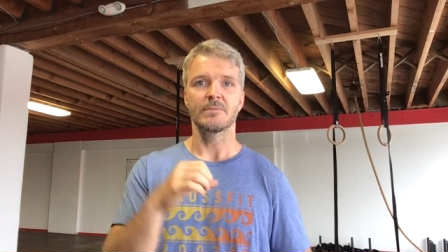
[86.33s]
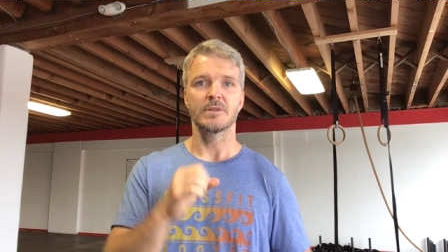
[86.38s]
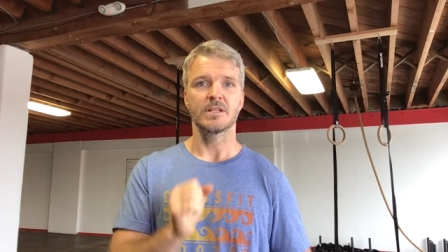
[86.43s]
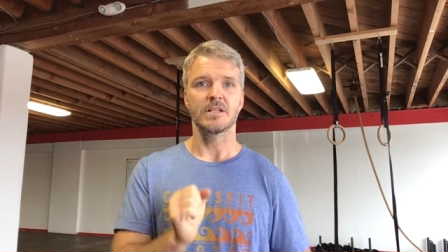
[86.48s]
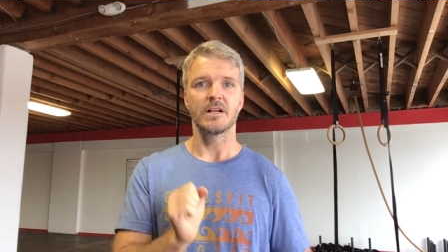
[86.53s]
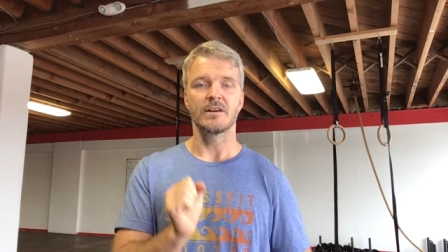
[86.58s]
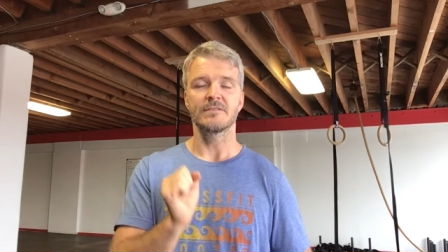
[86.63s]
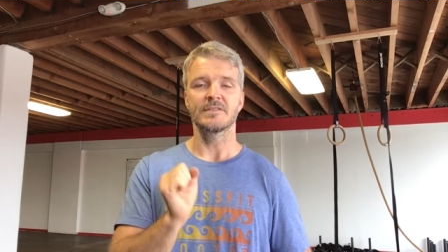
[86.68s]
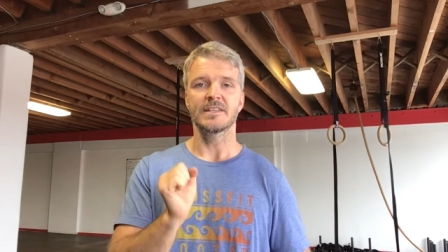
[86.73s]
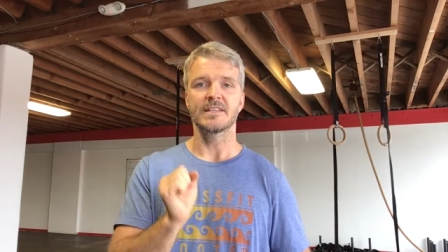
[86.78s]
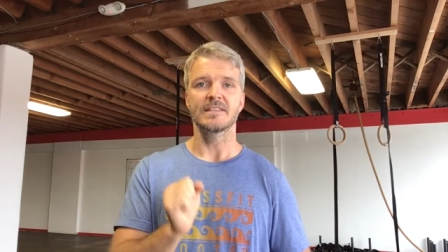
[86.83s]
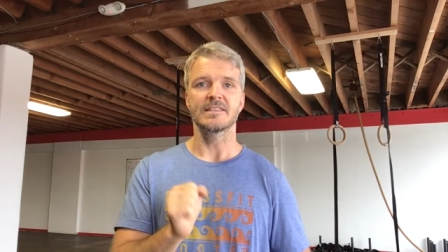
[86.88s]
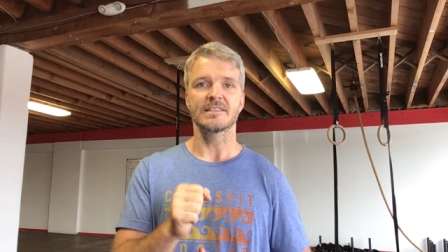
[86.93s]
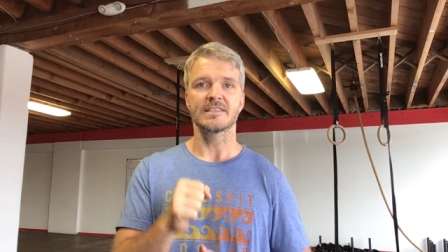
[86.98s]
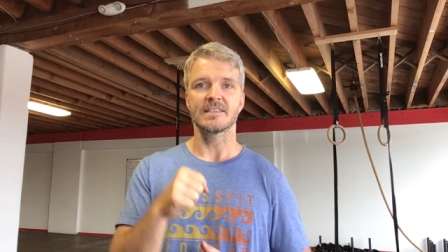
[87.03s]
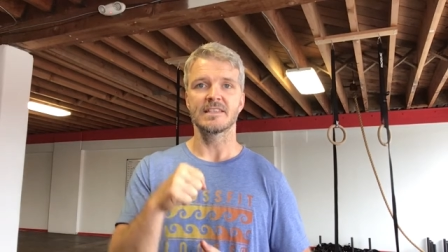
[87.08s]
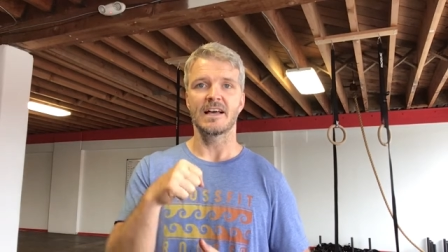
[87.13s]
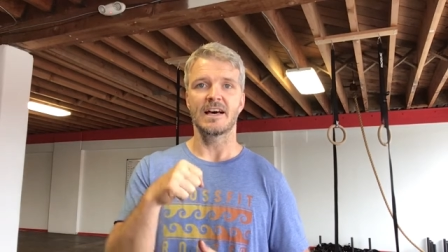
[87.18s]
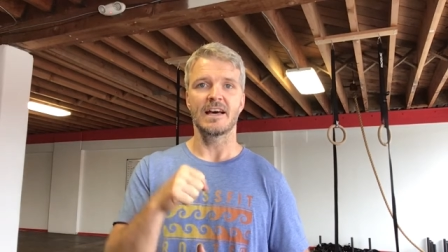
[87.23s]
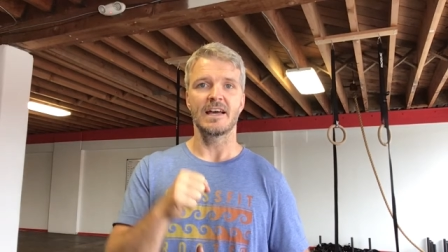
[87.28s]
Gloves can
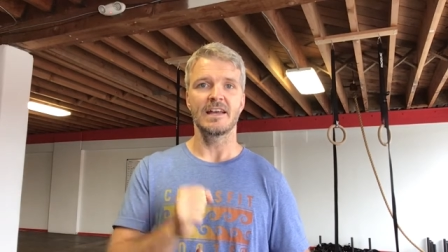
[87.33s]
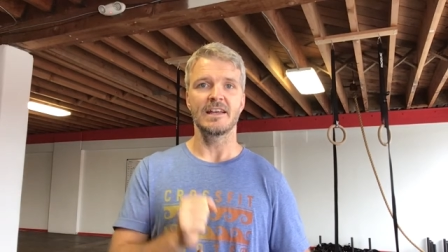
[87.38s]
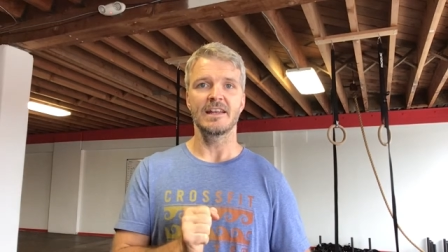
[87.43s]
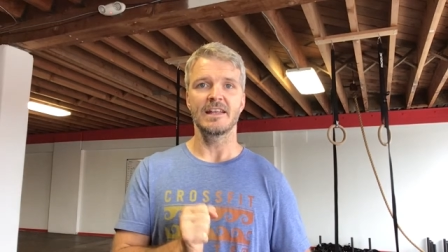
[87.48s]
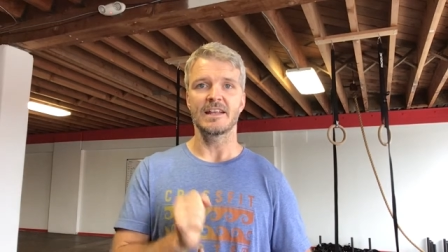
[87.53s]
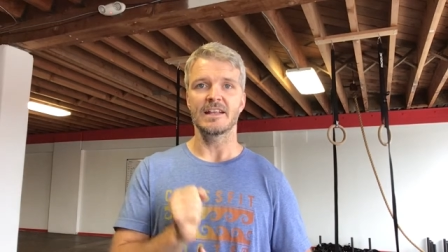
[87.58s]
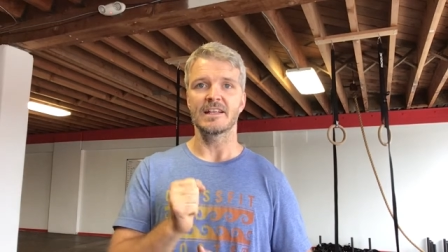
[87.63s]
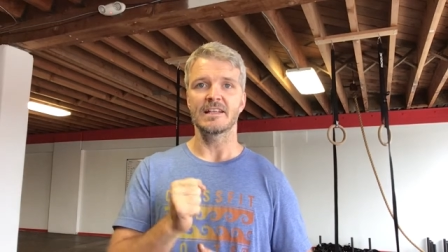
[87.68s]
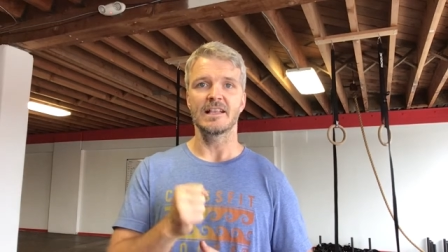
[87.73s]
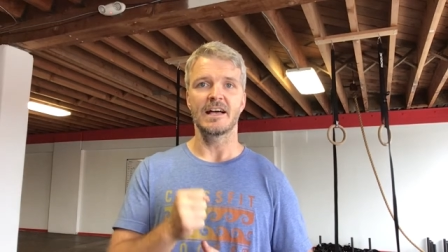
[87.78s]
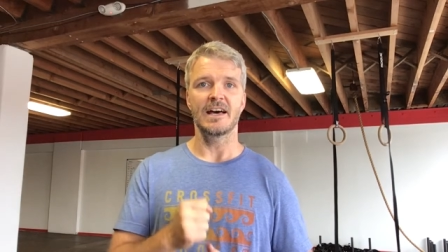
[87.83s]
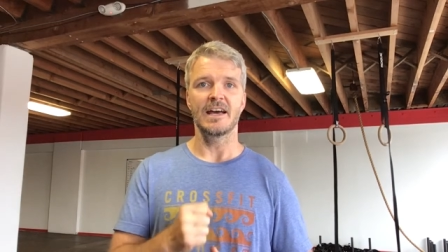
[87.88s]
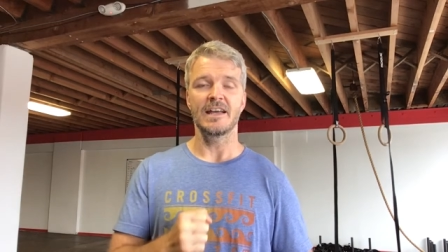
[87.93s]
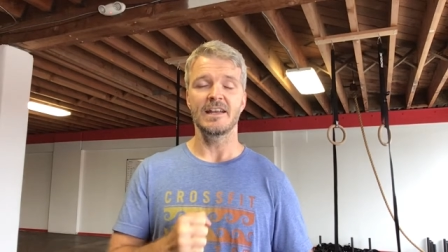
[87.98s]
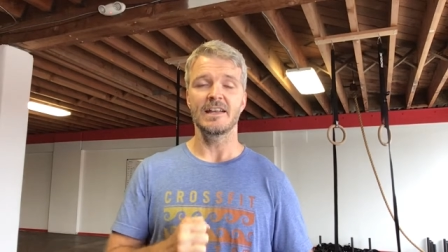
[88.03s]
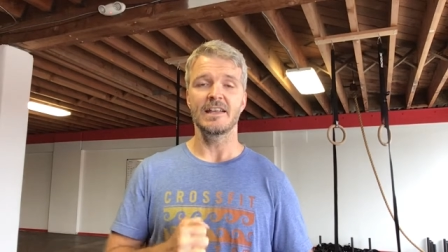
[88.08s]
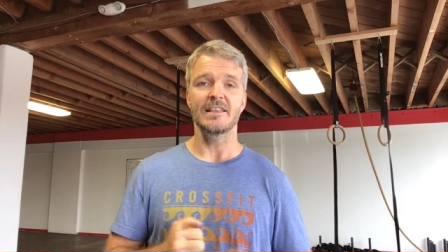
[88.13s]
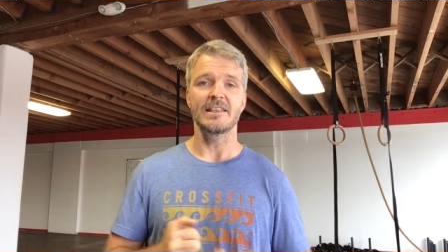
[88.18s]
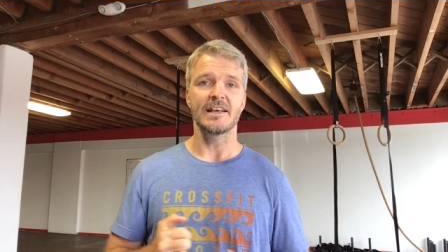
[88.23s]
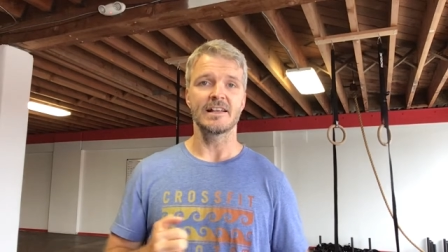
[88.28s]
slide and
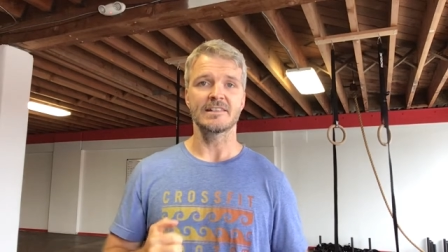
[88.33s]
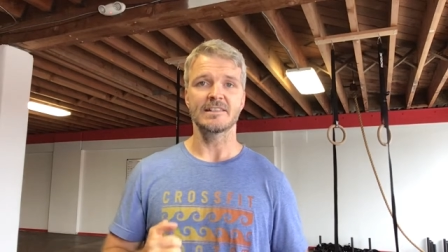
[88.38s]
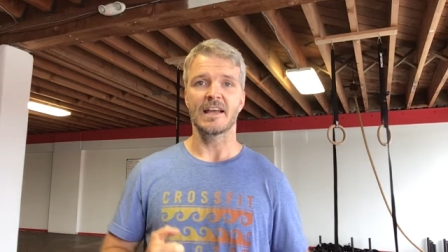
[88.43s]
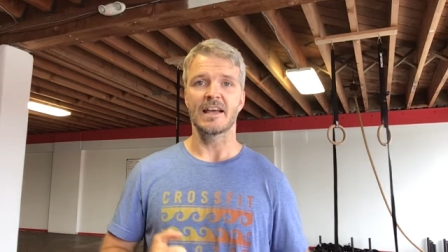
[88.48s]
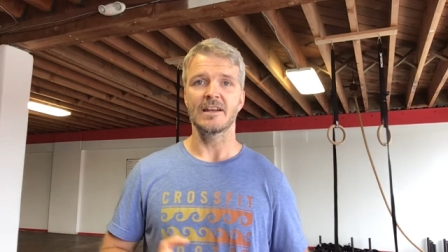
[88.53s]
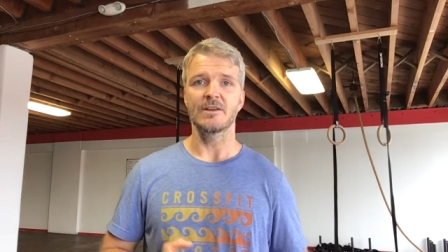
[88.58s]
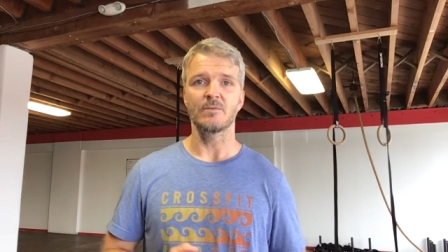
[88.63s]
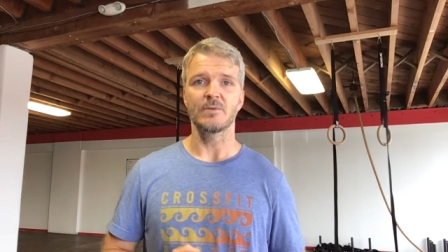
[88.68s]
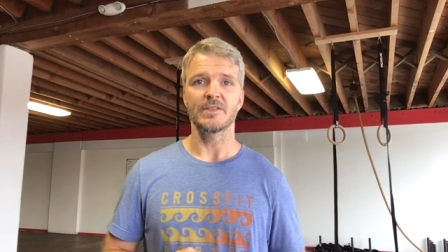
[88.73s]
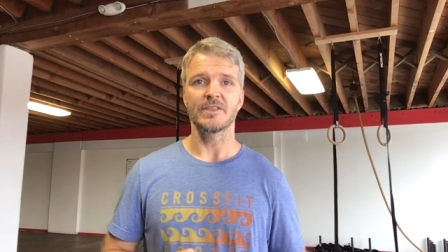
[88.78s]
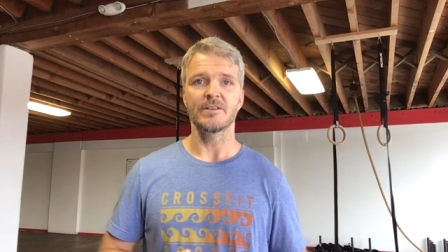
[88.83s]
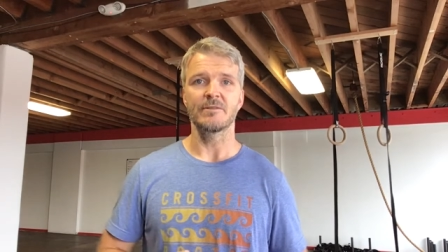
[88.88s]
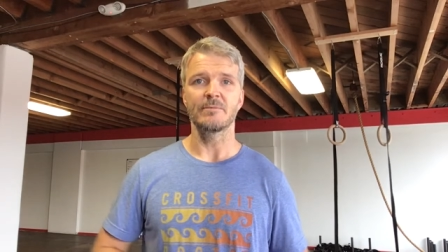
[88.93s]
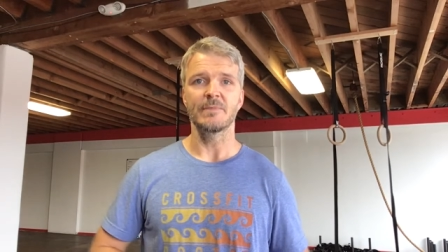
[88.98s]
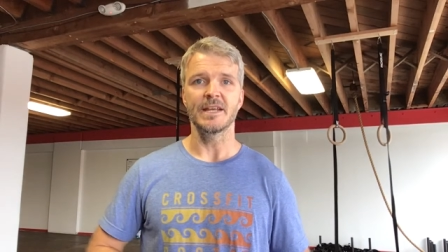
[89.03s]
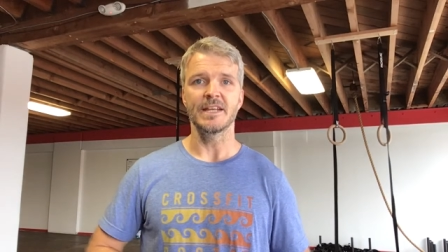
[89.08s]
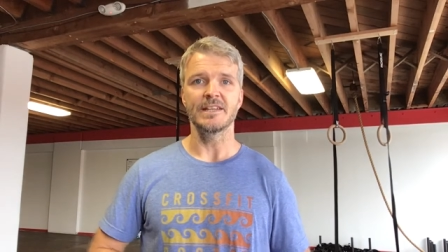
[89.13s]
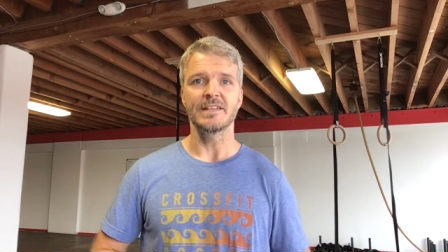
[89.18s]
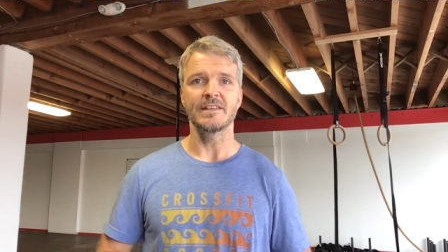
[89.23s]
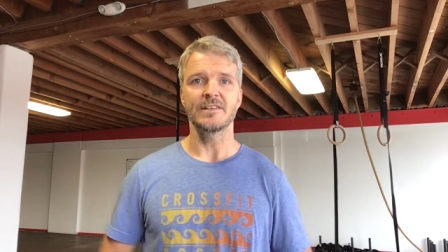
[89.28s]
glide, and that's kind of what they're
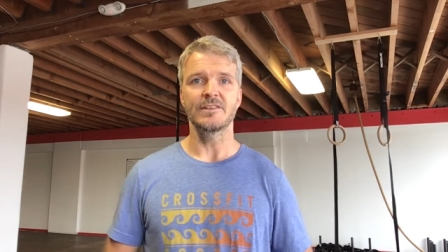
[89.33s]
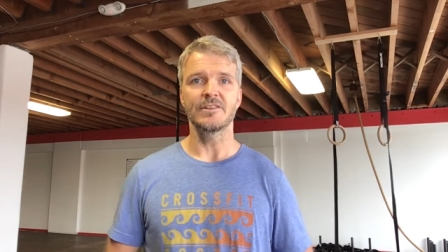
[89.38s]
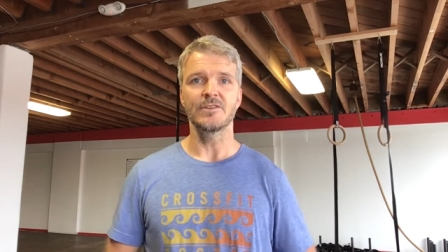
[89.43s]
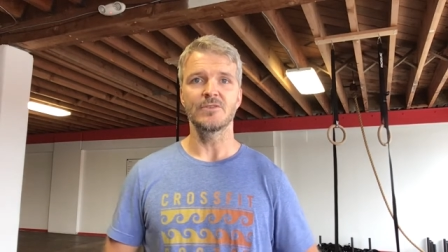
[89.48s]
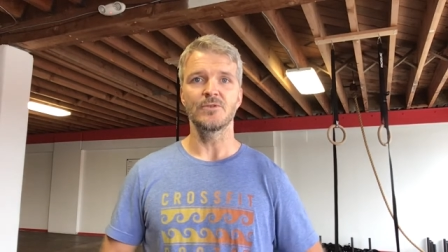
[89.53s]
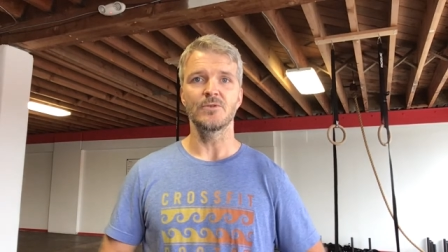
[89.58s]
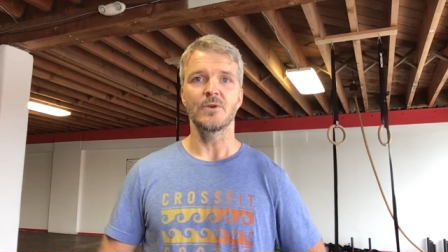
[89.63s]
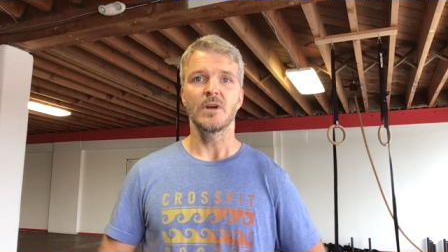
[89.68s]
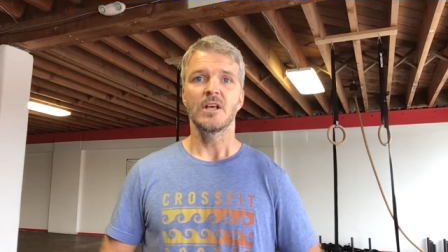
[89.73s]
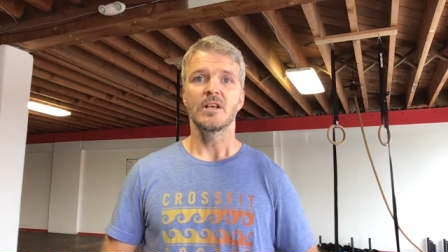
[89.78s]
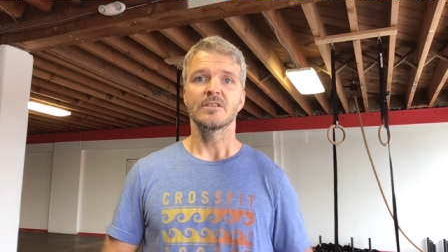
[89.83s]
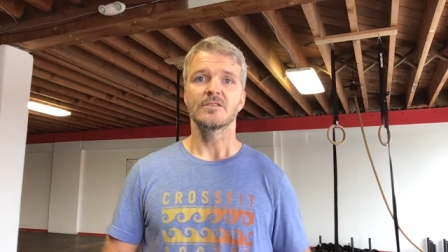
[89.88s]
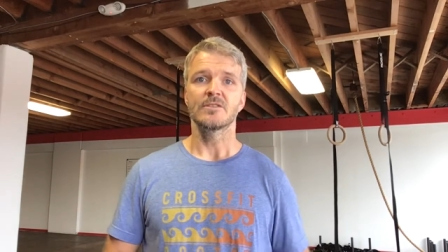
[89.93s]
made to do.